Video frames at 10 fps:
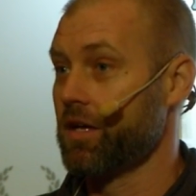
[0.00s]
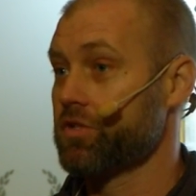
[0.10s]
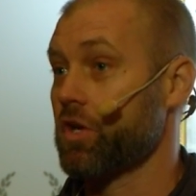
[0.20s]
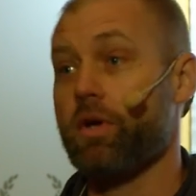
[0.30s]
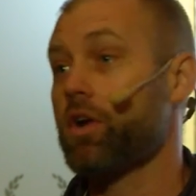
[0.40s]

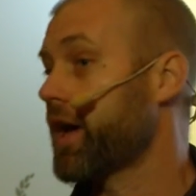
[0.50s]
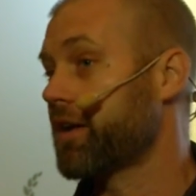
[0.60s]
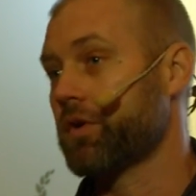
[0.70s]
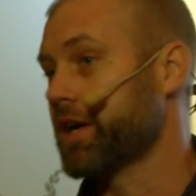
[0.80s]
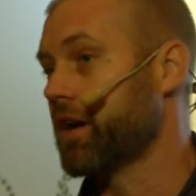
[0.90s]
So we don't
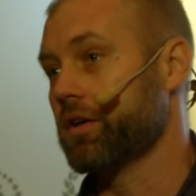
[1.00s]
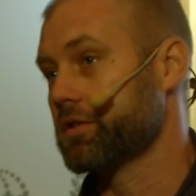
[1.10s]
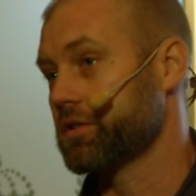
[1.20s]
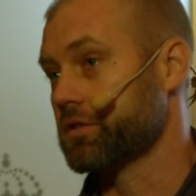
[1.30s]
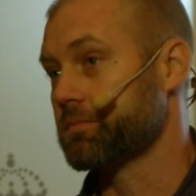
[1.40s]
have rain out
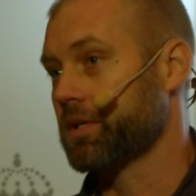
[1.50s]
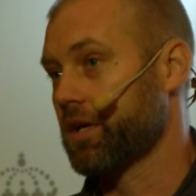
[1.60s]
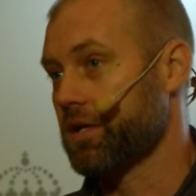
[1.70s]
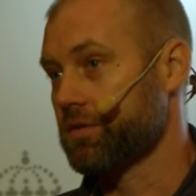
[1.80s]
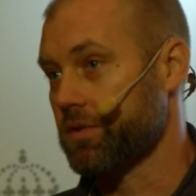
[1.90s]
issues
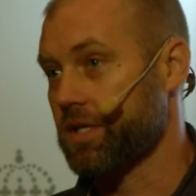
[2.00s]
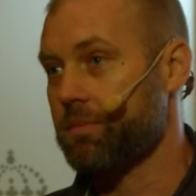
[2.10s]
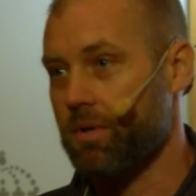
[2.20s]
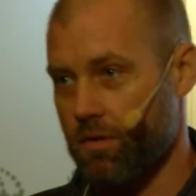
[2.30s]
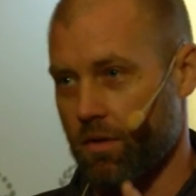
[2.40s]
because we
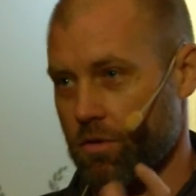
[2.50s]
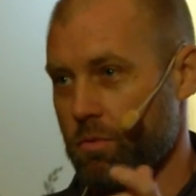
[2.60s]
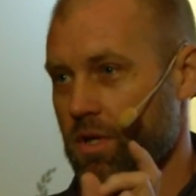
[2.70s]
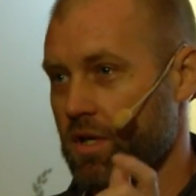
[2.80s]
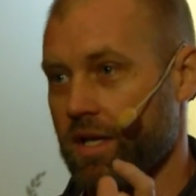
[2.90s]
keep it, the
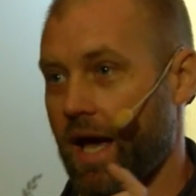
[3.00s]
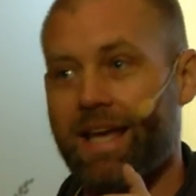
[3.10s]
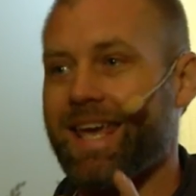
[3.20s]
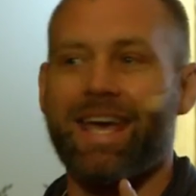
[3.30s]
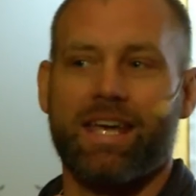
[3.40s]
humidity,
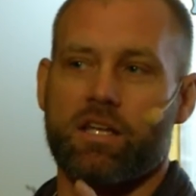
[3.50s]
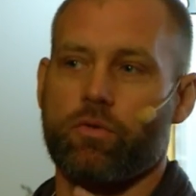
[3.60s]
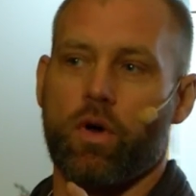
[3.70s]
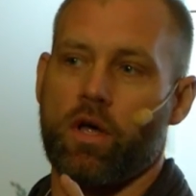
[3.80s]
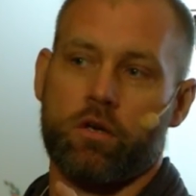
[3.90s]
I can't get it
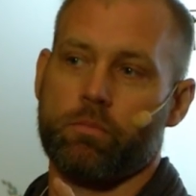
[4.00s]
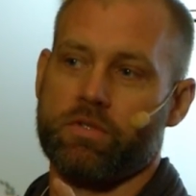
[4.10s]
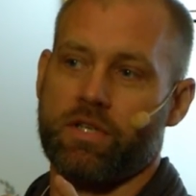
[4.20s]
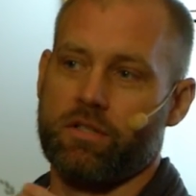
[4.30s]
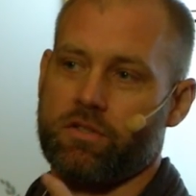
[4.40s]
to
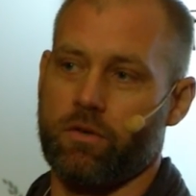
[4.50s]
100%.